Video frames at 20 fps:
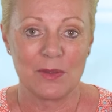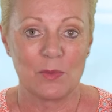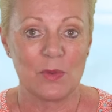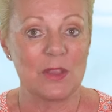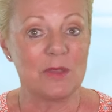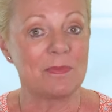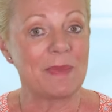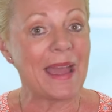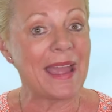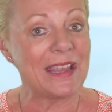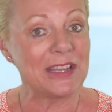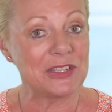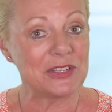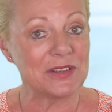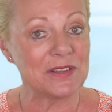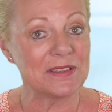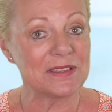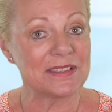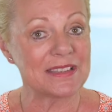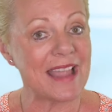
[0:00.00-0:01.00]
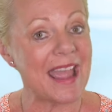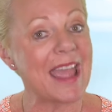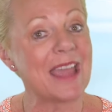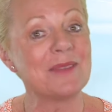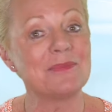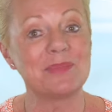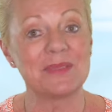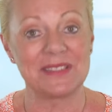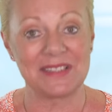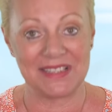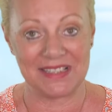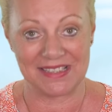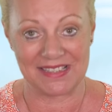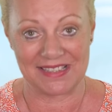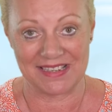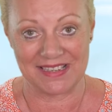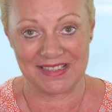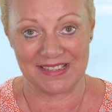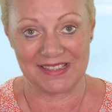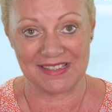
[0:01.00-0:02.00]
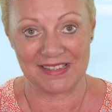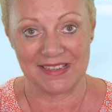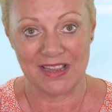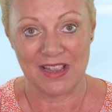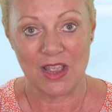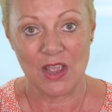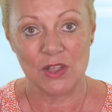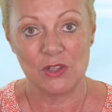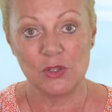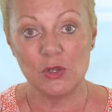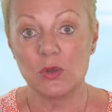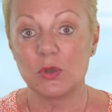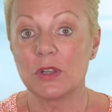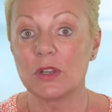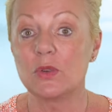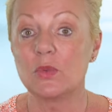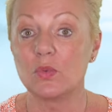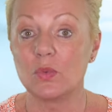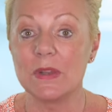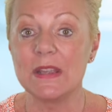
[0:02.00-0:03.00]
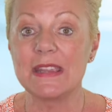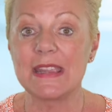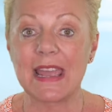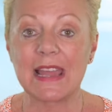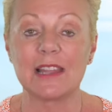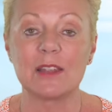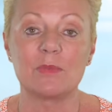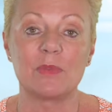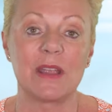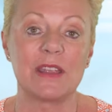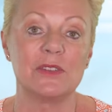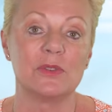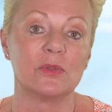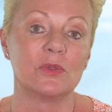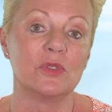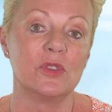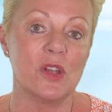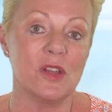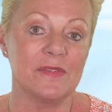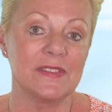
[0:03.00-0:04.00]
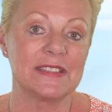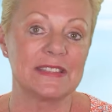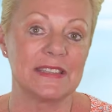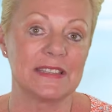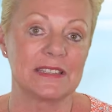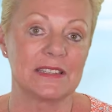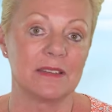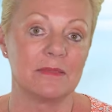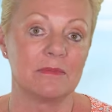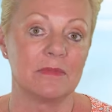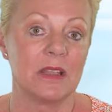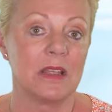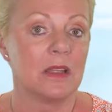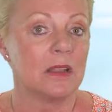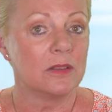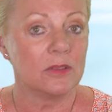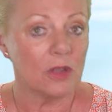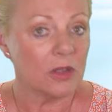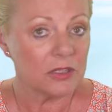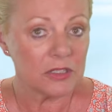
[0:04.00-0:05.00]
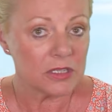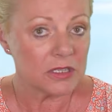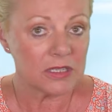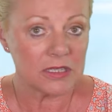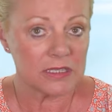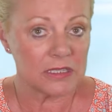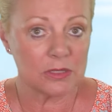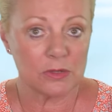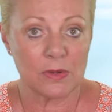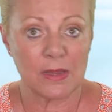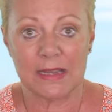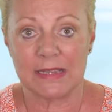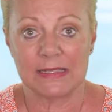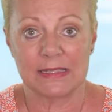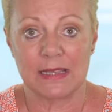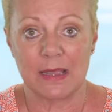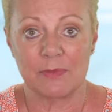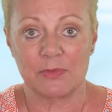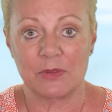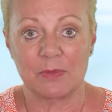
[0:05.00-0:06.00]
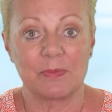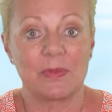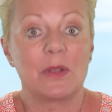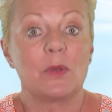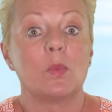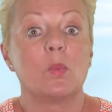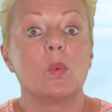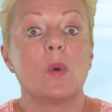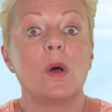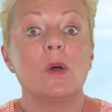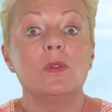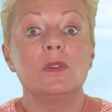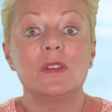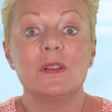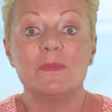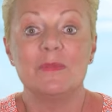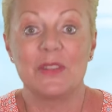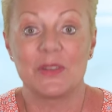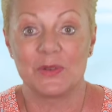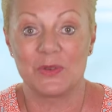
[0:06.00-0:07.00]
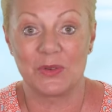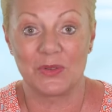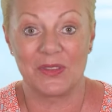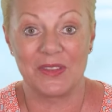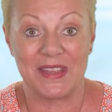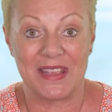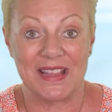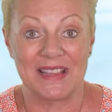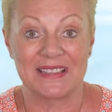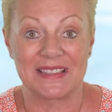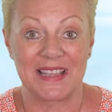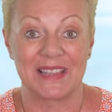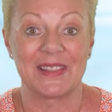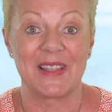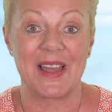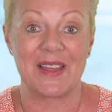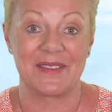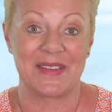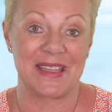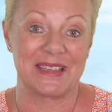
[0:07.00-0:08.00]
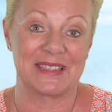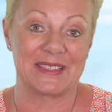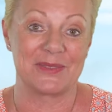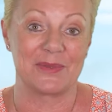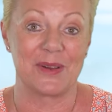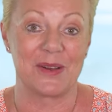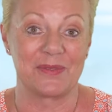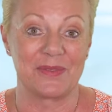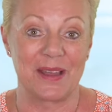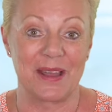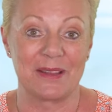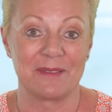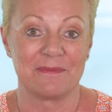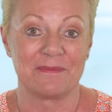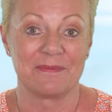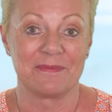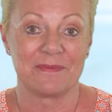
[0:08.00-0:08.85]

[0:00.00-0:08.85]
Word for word: With patience and persistence, you can recalibrate your nervous system, not just to accept, but welcome the good things that life has to offer.